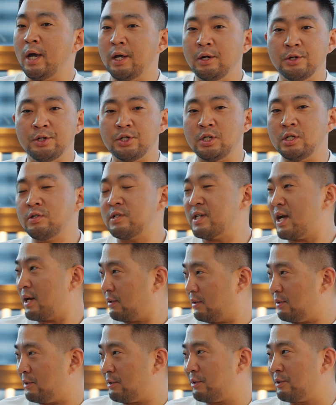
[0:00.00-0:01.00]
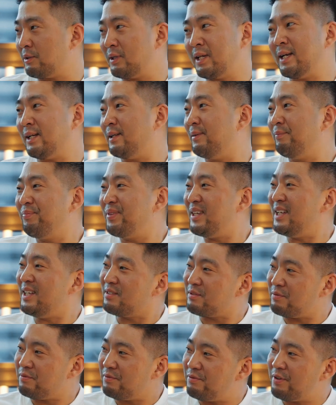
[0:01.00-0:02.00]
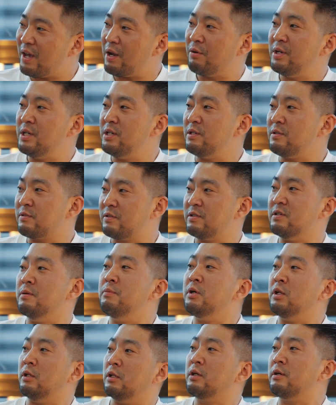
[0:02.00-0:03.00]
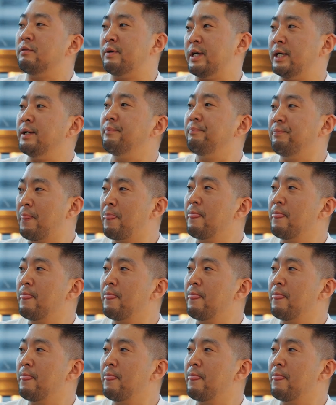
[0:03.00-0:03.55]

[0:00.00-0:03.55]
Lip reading: energy sector, like it's very similar, right?